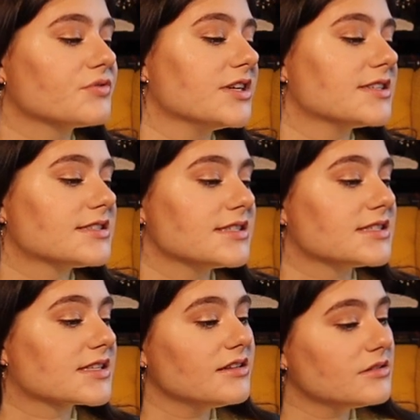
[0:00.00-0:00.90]
Greece, a
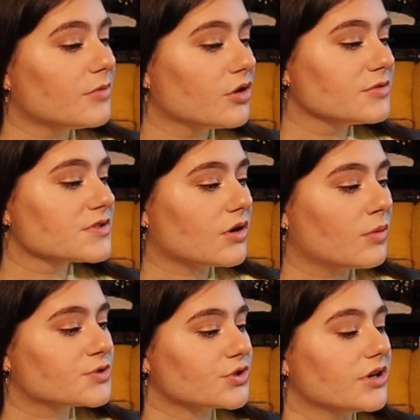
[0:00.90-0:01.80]
skilled marble
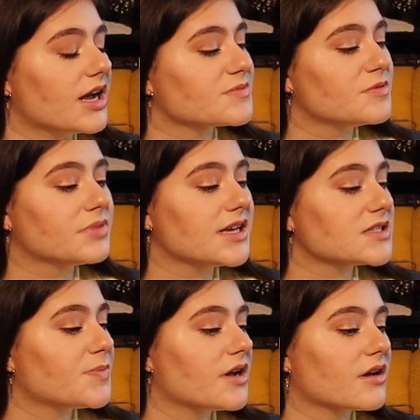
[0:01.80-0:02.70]
sculptor has been
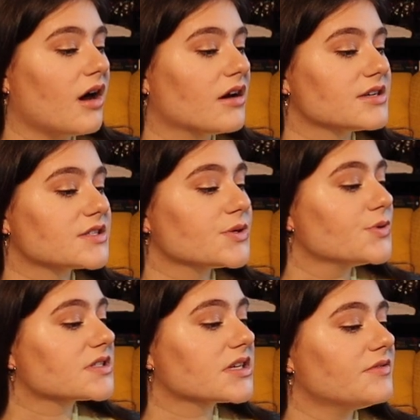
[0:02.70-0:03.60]
blessed by a goddess
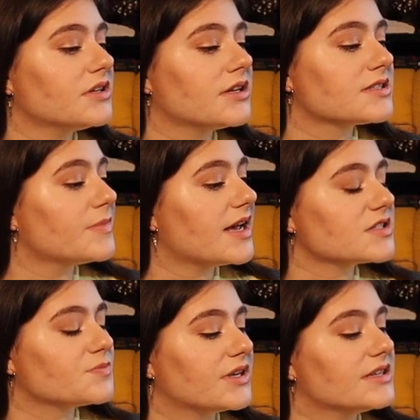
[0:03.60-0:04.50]
who has given his
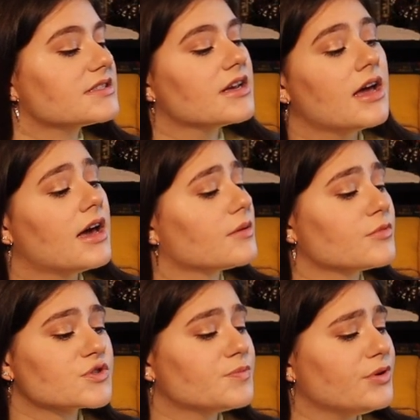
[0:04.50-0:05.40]
masterpiece, the
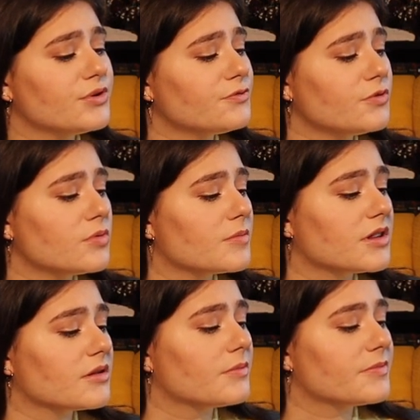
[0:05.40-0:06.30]
most beautiful
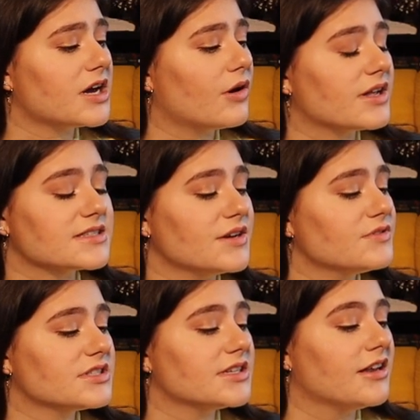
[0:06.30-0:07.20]
woman the town has
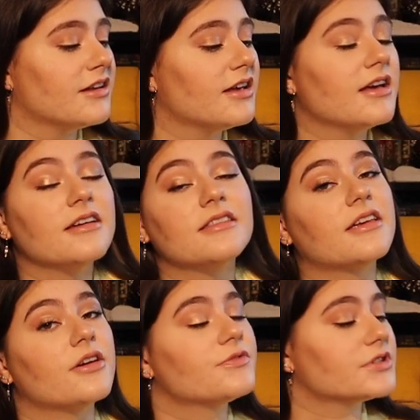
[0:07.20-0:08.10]
ever seen, the
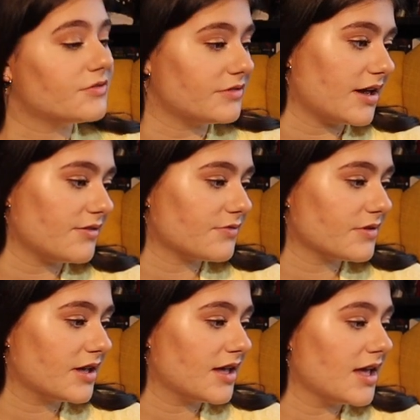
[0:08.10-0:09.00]
gift of life.